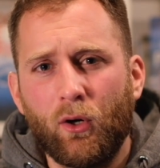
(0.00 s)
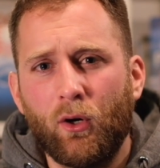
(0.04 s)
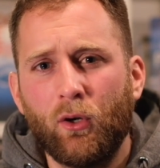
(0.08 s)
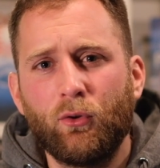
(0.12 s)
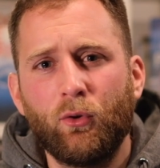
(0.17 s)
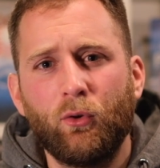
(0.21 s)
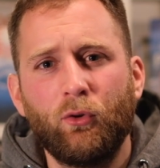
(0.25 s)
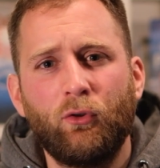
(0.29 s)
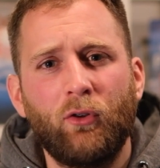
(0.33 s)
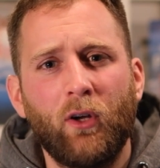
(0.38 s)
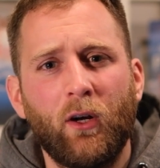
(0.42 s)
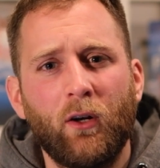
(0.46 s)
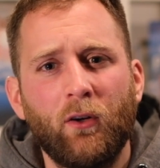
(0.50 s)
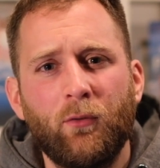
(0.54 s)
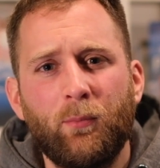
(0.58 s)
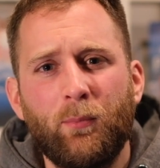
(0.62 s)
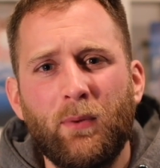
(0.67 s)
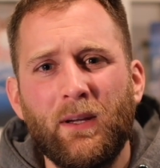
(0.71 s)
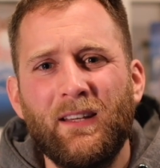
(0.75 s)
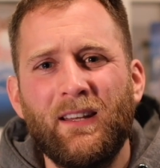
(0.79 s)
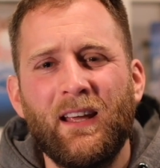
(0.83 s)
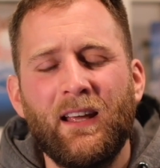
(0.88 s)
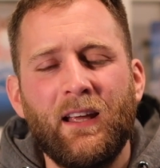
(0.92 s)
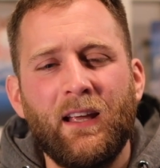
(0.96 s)
auto shutter
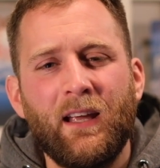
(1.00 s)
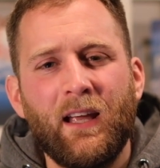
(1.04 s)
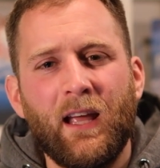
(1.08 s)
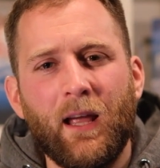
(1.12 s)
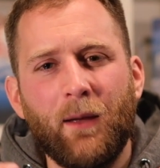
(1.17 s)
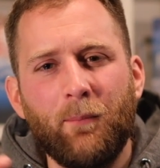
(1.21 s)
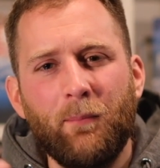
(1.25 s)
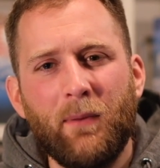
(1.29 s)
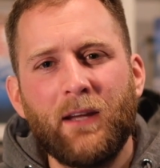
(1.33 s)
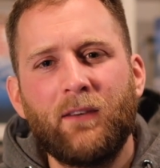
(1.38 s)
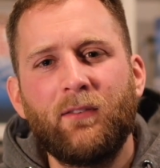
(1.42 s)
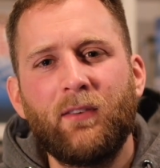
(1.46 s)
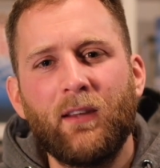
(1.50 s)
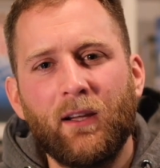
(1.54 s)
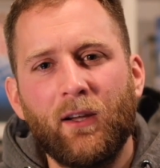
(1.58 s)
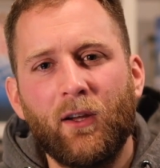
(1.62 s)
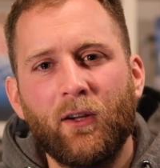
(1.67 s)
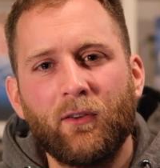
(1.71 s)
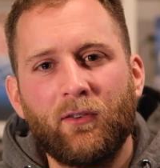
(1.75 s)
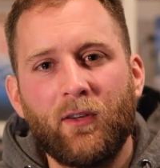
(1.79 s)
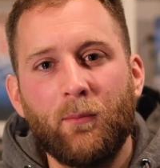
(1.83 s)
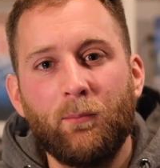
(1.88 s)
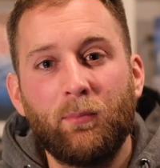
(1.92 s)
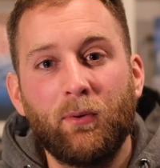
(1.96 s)
speed. It makes it a
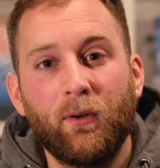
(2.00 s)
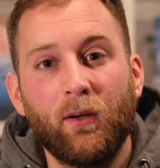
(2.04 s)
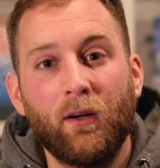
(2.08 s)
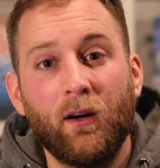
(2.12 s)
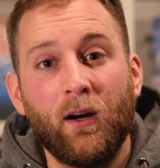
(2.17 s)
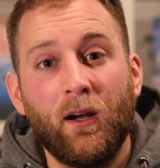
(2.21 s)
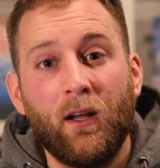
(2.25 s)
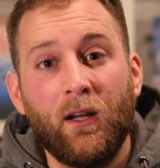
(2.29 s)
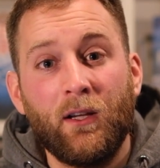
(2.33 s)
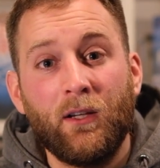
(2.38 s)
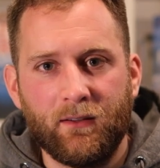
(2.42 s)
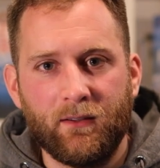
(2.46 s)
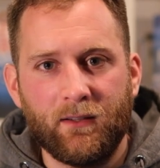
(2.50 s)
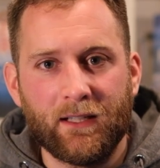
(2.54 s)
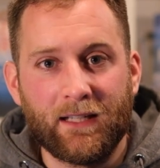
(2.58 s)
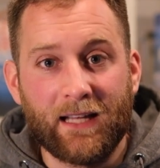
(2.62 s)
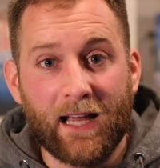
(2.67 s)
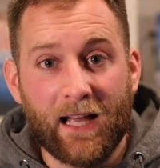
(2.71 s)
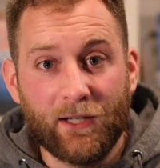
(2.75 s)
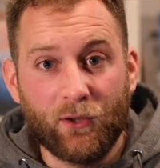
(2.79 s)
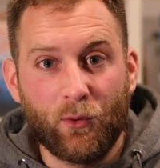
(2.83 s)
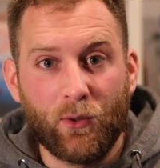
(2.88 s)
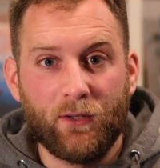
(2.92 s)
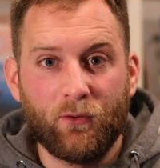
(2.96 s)
lot simpler. You
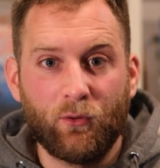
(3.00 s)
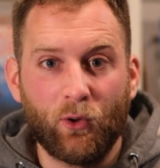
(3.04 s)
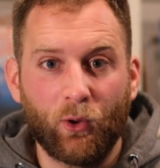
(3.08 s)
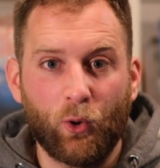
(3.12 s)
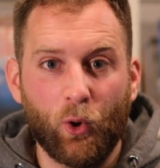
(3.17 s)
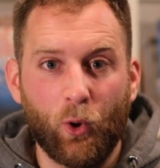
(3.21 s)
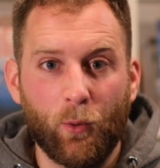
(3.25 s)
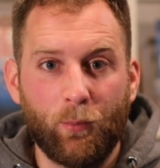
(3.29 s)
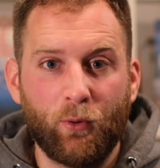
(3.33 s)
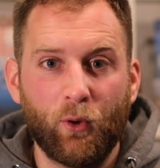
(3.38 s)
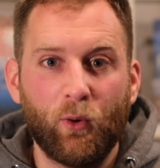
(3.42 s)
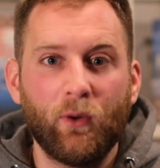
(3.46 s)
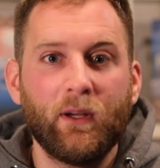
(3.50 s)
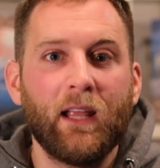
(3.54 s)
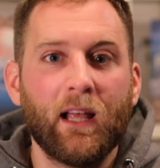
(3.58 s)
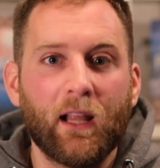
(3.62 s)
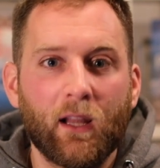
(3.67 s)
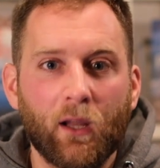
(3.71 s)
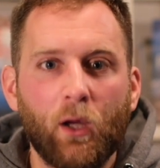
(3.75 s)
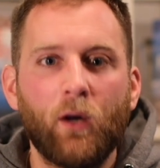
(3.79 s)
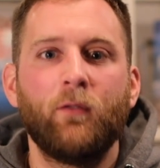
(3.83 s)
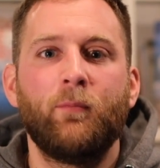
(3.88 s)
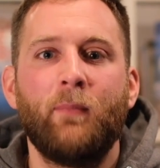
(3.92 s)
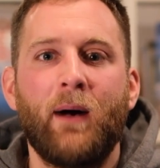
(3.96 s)
can go into a GoPro and get a
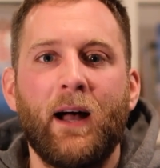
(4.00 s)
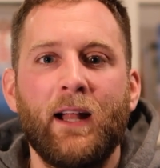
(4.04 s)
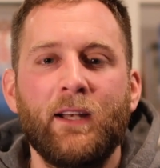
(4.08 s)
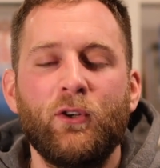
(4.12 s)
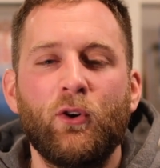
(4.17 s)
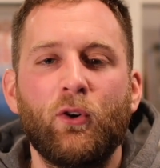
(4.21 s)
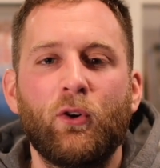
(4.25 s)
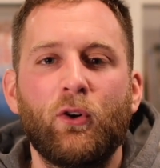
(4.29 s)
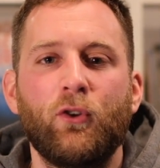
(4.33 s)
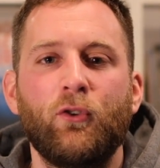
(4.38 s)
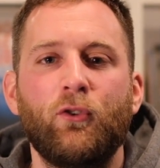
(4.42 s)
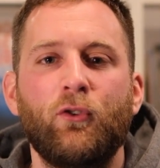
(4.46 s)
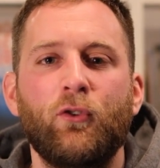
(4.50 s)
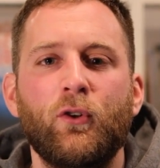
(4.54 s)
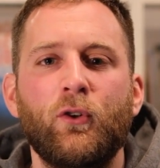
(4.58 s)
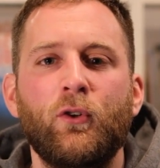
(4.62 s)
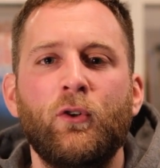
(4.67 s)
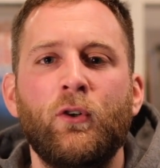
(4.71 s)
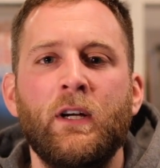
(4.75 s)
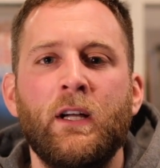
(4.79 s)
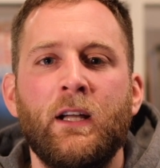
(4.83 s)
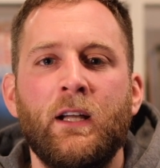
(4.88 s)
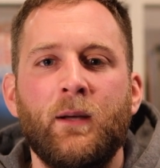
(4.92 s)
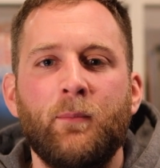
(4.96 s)
lot of manual
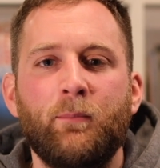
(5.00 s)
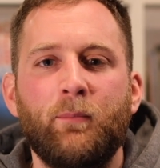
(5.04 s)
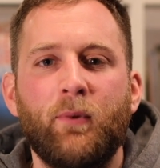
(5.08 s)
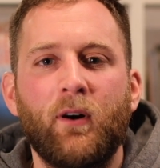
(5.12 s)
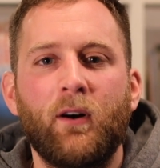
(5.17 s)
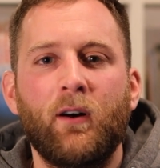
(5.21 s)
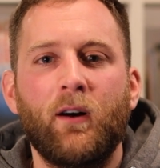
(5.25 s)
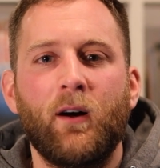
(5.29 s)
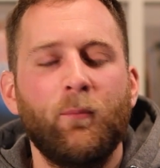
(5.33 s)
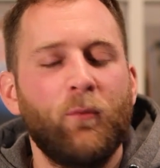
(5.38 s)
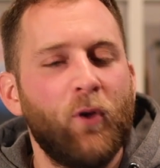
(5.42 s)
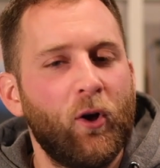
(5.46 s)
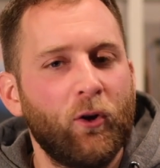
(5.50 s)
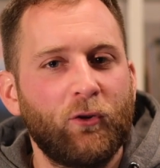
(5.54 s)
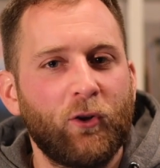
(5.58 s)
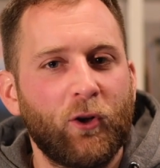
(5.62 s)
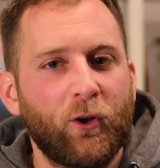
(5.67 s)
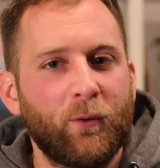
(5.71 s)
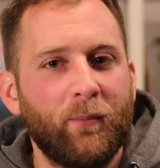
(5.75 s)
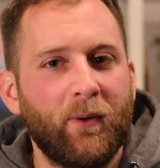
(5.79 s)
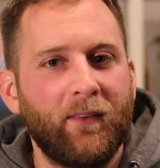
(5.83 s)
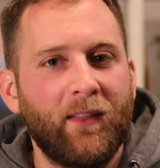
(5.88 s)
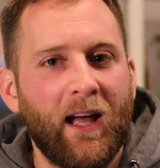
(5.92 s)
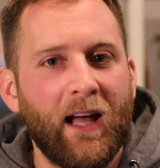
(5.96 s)
control, but I'm not
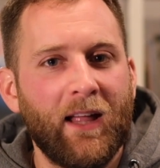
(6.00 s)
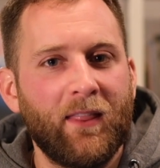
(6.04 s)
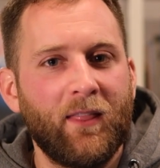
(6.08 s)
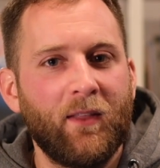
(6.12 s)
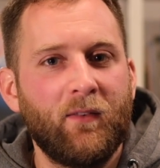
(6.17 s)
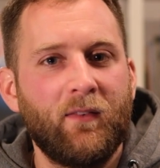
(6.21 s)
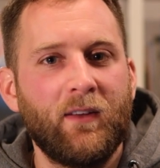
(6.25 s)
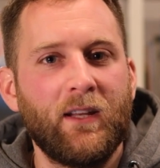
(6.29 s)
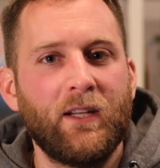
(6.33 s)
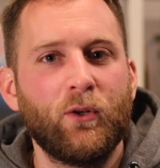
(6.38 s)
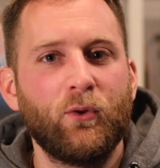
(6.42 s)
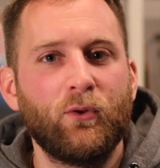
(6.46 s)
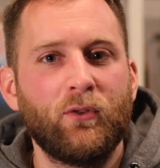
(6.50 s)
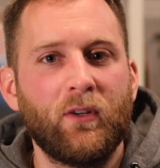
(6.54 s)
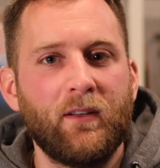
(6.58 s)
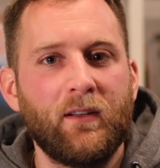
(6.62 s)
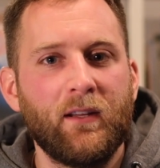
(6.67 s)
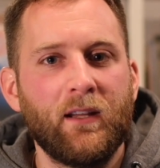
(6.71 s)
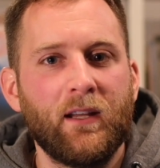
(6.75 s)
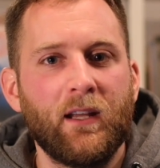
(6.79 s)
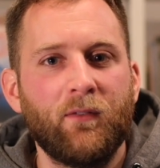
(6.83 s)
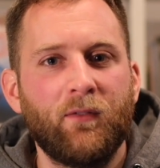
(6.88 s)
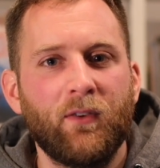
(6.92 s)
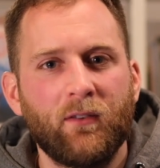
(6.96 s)
talking about that in the video
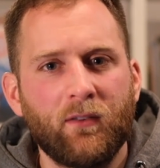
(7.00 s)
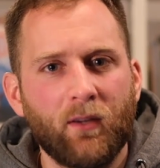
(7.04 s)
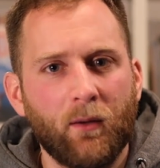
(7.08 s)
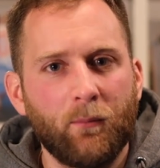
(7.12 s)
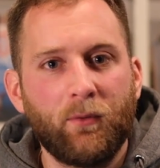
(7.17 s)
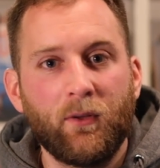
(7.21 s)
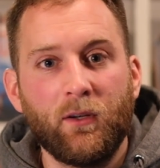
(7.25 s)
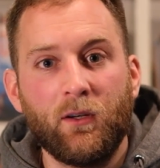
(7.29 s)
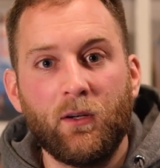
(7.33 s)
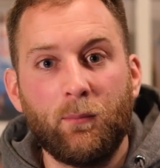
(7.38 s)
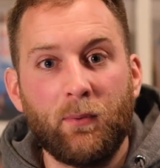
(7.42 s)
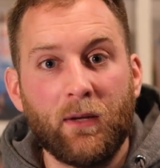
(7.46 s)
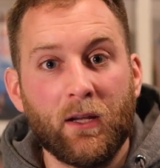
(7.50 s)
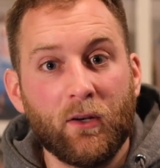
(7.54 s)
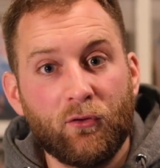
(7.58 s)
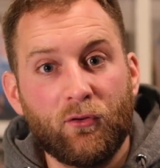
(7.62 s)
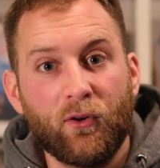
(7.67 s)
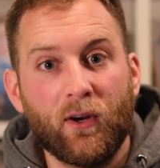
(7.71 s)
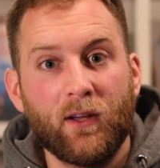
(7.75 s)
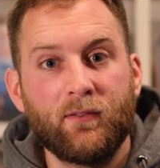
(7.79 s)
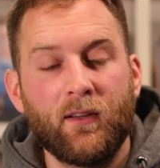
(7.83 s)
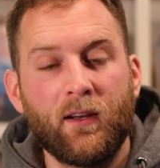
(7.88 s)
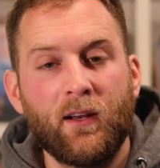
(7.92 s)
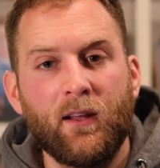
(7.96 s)
today. If it's something you'd be
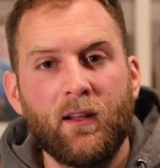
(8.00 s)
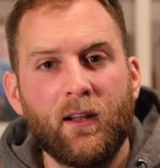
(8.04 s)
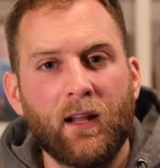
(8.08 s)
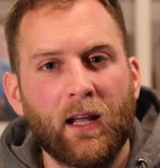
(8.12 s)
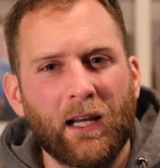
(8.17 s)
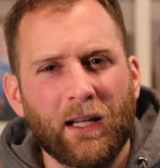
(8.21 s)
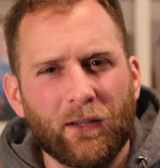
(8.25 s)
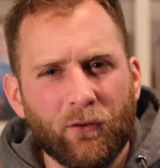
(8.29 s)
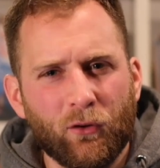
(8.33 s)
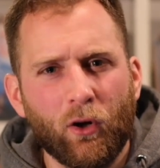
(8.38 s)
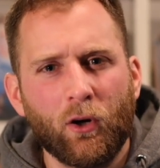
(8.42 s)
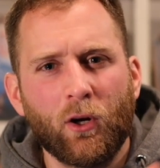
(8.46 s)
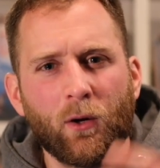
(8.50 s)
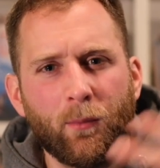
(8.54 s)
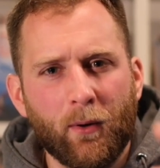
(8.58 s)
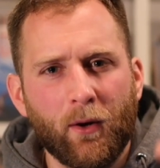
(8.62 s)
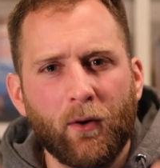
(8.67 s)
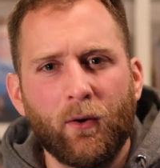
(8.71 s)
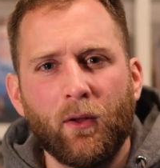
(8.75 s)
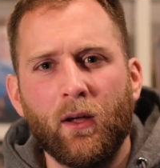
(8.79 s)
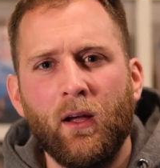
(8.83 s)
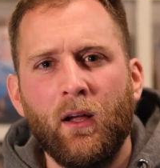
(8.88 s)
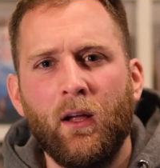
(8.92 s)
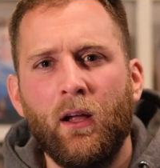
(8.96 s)
interested in, I could talk
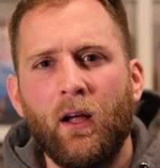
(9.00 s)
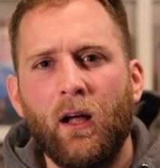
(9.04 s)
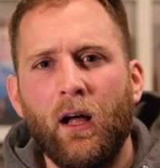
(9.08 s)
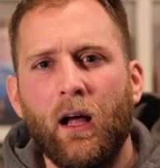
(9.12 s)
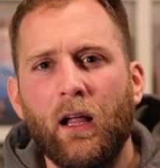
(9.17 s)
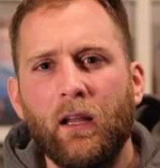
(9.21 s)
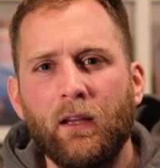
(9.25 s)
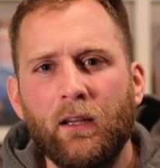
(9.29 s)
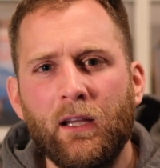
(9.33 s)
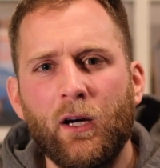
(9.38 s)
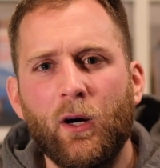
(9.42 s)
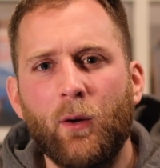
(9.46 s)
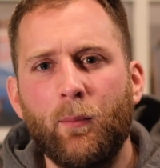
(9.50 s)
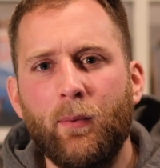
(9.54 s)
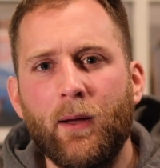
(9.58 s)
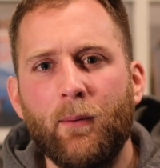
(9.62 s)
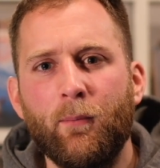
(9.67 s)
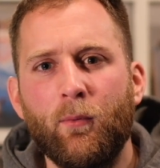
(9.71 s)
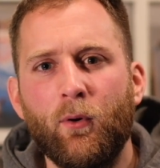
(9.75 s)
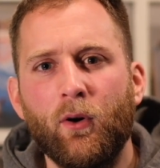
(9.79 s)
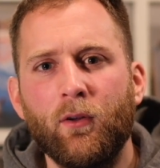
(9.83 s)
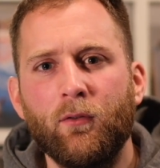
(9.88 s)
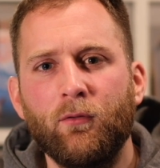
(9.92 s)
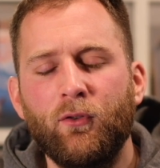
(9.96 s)
about it a little bit
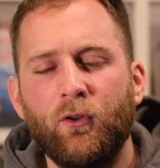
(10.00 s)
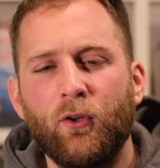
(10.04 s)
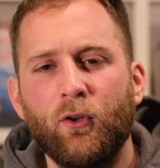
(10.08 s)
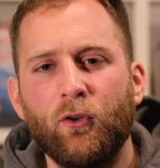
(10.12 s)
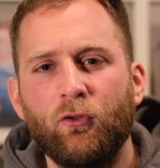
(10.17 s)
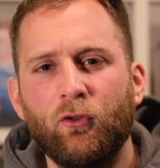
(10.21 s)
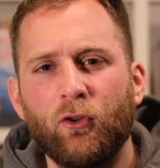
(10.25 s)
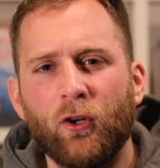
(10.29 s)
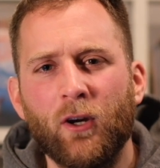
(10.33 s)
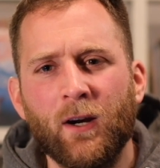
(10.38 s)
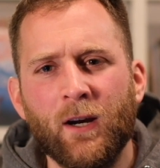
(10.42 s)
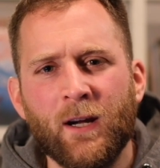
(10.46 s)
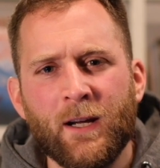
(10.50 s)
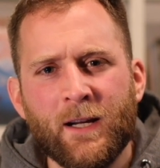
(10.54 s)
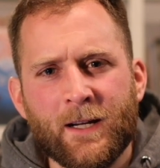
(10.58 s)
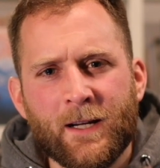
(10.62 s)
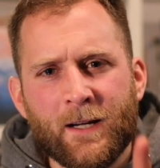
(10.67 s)
more in future.